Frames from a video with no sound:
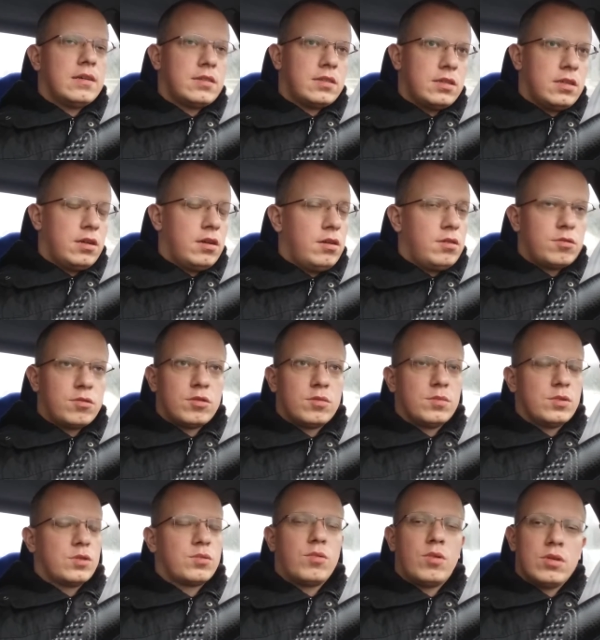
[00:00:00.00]
single
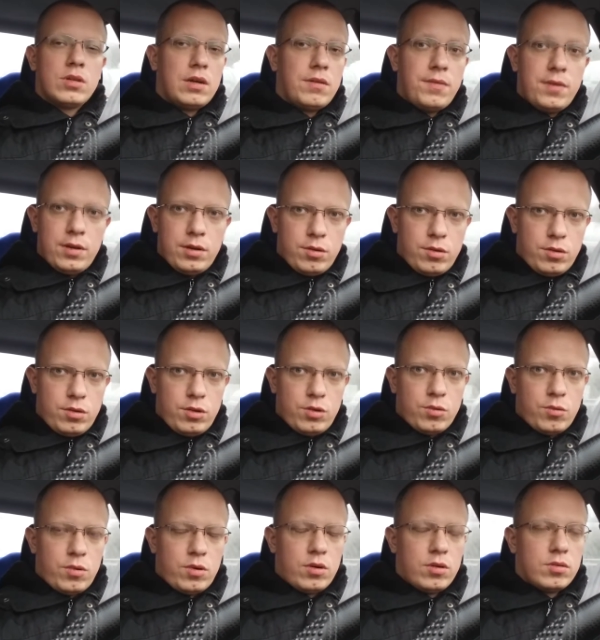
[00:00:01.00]
rooms, whatever
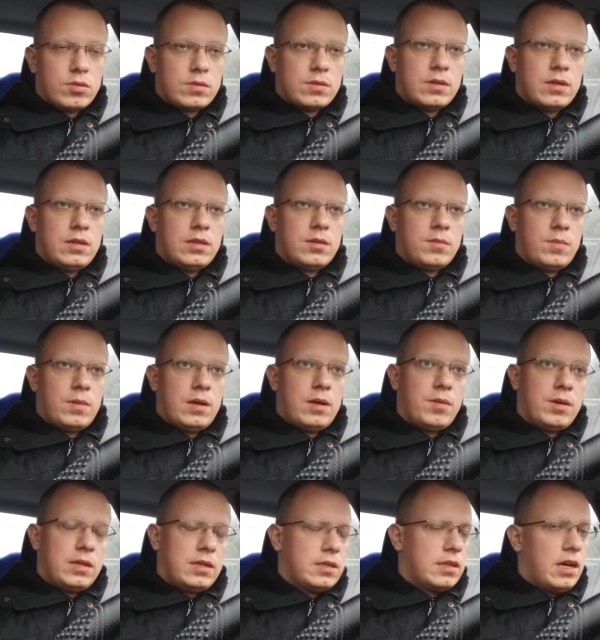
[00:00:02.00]
you want, in
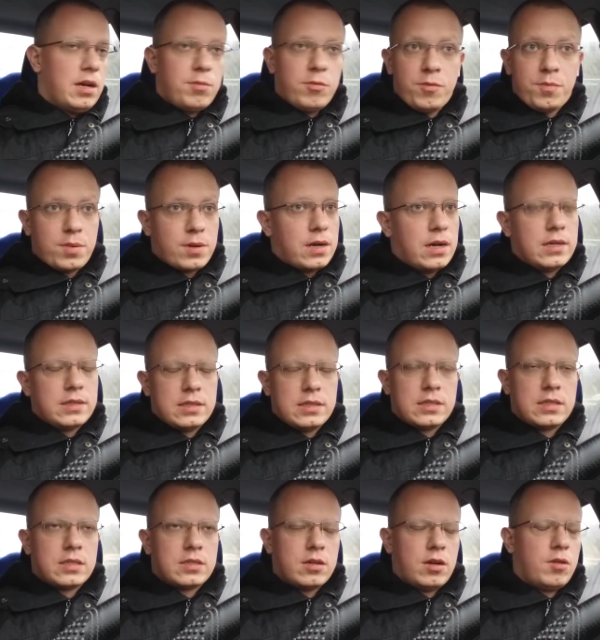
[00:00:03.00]
many type of
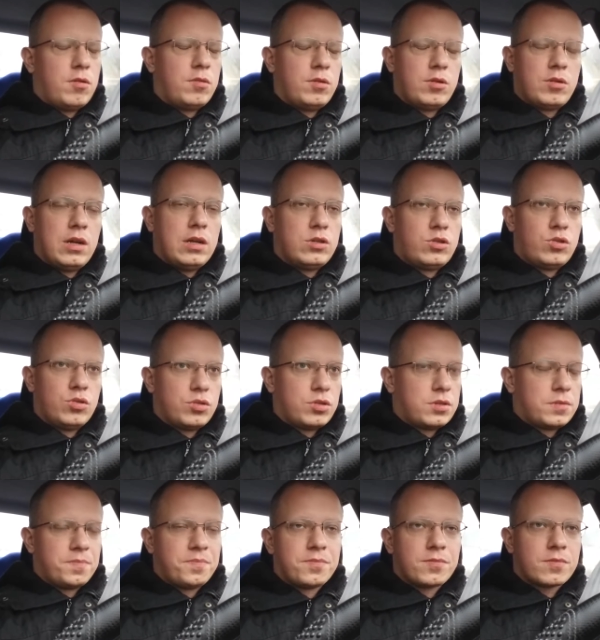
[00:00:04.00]
prices, so you can
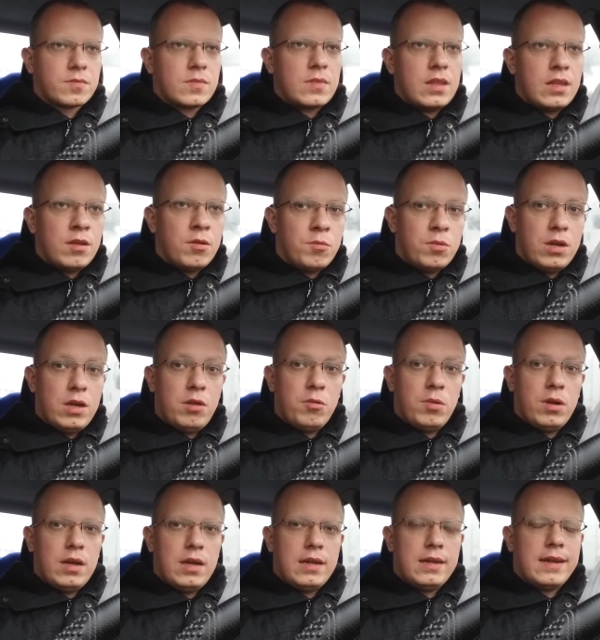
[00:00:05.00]
choose
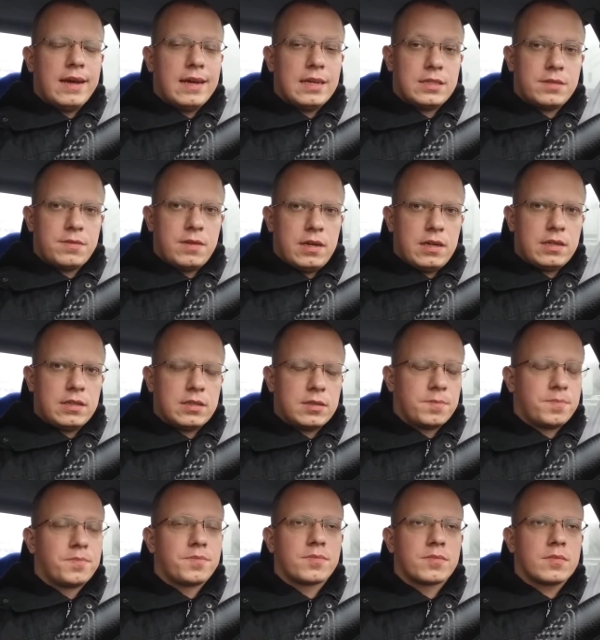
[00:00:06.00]
really nice things,
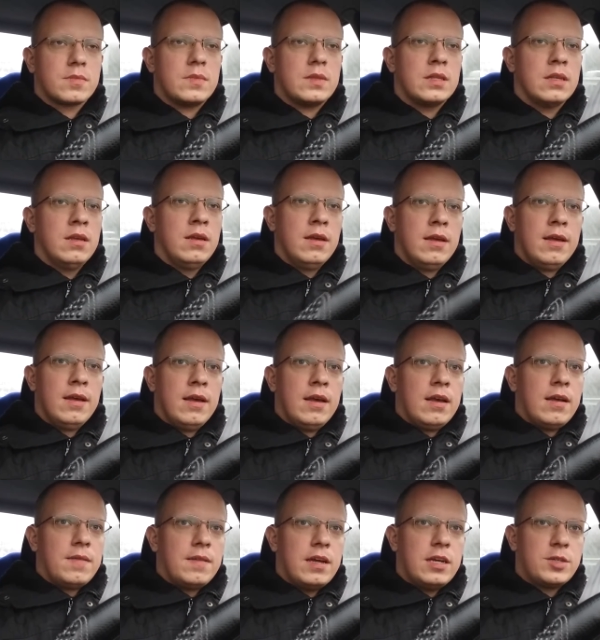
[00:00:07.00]

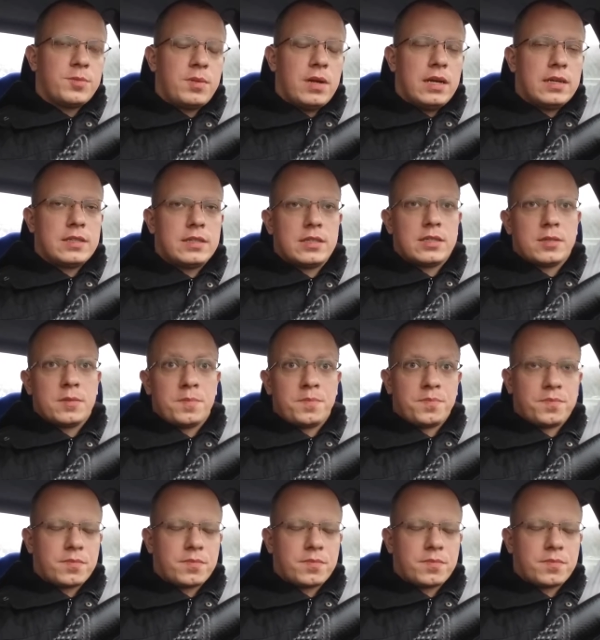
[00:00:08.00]
nice places.